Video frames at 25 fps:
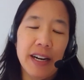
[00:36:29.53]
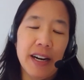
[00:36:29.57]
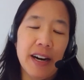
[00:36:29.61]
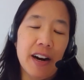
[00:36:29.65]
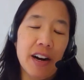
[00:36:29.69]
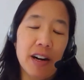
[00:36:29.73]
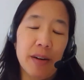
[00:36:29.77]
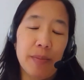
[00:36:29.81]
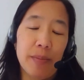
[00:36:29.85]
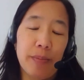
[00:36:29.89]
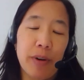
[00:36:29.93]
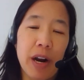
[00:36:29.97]

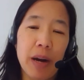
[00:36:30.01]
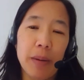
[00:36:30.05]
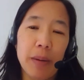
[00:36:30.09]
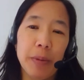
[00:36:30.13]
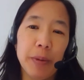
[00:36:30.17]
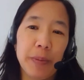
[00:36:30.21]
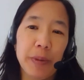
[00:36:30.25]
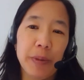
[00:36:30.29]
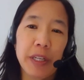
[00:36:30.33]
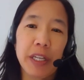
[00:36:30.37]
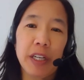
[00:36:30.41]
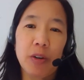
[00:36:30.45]
are
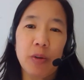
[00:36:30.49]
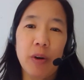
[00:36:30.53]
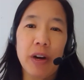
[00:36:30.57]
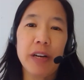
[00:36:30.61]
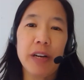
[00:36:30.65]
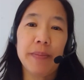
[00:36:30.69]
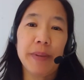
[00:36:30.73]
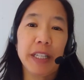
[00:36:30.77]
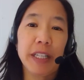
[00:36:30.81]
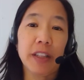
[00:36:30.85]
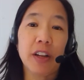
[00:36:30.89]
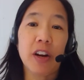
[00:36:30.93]
probably
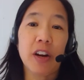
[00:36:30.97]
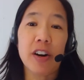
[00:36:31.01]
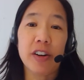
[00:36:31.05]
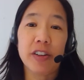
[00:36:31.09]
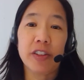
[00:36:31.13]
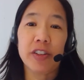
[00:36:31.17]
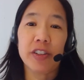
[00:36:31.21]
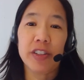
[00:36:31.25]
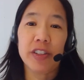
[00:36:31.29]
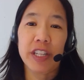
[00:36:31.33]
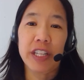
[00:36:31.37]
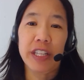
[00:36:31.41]
quite a bit
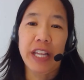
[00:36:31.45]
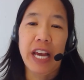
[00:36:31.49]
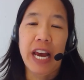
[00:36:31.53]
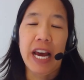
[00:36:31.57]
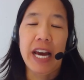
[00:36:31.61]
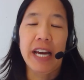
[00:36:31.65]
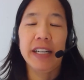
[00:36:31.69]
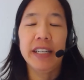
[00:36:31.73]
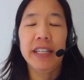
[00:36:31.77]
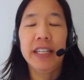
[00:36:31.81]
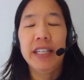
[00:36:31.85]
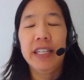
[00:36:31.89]
larger than
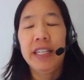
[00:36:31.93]
that.